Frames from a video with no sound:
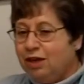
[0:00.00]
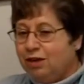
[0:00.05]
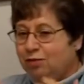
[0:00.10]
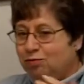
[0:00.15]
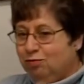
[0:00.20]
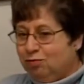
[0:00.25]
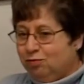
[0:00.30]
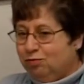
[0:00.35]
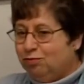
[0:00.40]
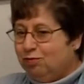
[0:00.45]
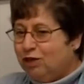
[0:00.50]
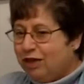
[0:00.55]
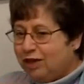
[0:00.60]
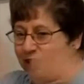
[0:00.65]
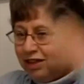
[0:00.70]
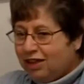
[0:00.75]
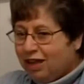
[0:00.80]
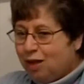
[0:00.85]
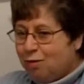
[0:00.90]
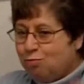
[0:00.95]
I've done
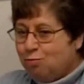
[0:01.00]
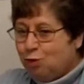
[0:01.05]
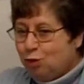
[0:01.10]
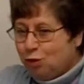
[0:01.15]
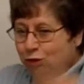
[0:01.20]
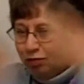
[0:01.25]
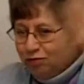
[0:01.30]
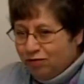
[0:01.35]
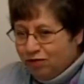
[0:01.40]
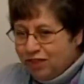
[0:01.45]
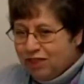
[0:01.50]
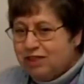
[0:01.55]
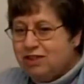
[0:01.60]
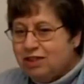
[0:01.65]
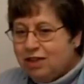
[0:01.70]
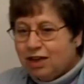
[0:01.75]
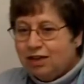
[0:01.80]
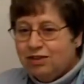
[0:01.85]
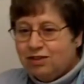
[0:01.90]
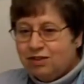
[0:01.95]
a lot more of
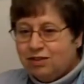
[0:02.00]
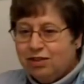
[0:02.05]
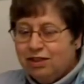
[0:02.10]
these kinds